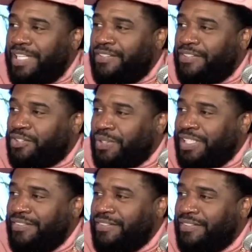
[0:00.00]
chopped down? You
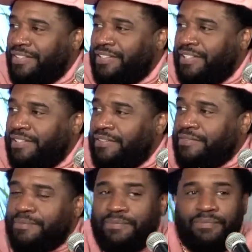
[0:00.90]
guys remember those
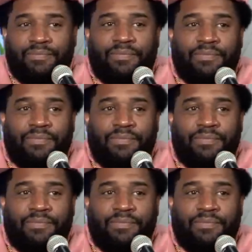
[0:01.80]
fables?